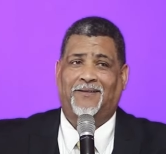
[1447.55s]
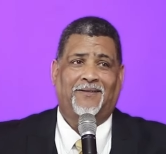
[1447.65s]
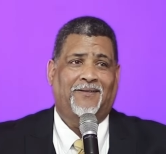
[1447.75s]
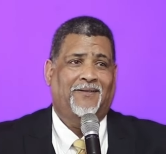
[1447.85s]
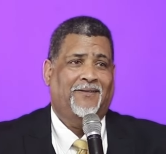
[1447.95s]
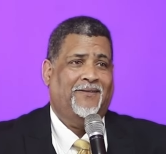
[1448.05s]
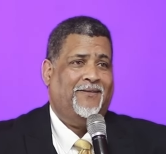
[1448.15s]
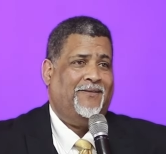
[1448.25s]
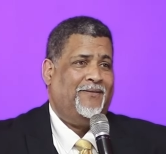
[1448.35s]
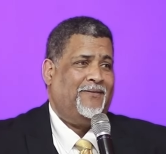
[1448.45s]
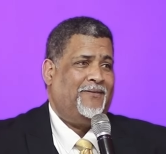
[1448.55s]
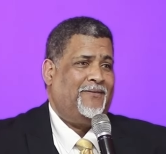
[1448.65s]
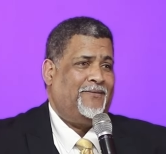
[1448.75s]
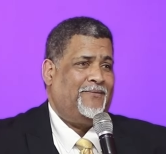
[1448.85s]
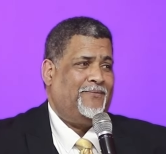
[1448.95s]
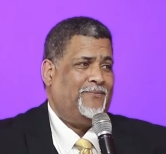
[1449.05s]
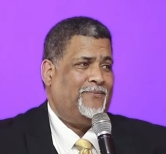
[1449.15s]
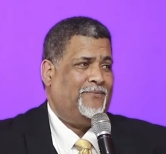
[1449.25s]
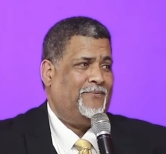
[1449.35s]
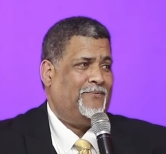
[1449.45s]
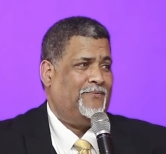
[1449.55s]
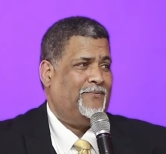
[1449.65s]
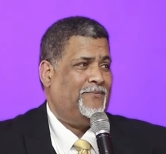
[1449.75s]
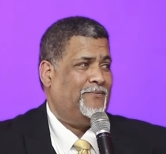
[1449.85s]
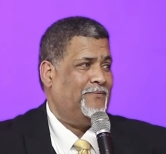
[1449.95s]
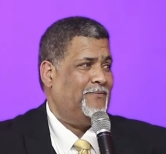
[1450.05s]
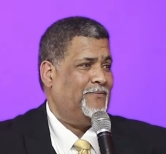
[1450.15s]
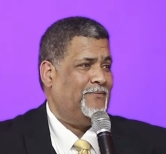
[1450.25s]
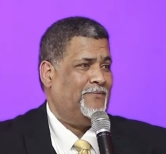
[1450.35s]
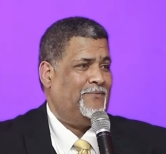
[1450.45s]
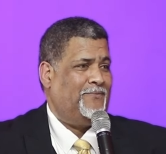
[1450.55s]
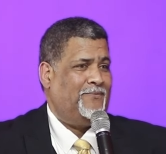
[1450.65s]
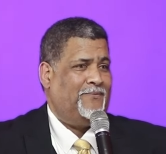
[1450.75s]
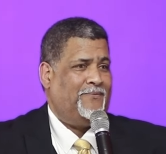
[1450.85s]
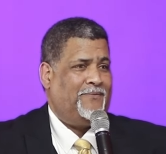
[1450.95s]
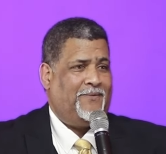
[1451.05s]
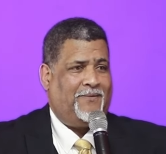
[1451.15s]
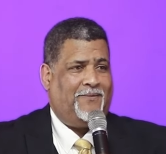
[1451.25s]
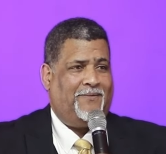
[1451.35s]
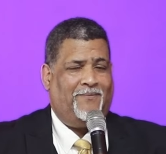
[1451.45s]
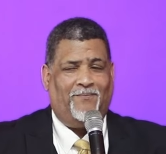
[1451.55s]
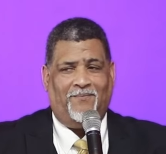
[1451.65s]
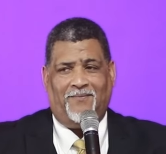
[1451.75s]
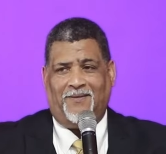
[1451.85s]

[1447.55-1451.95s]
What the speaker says: No one is speaking in this clip.